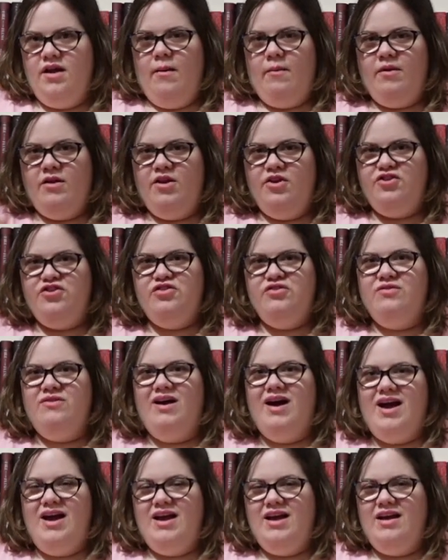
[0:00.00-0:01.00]
I'm going to
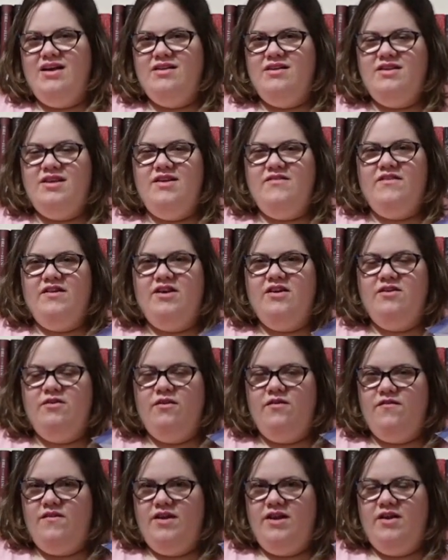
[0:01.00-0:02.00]
try and see if I can do a
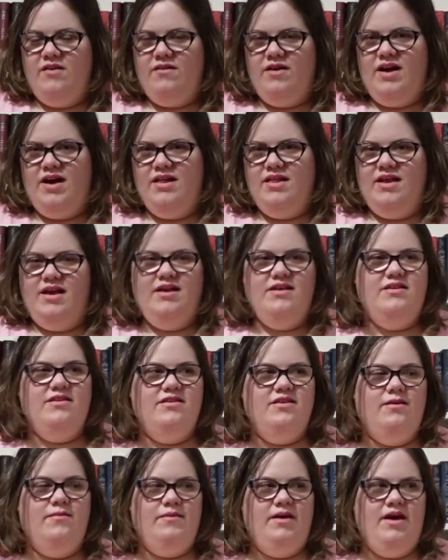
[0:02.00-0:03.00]
video on that
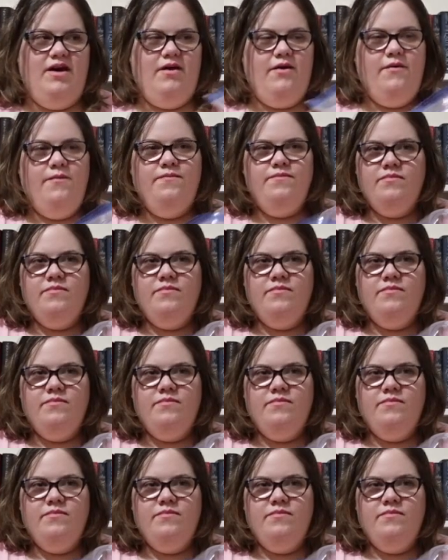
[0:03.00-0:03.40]
somehow.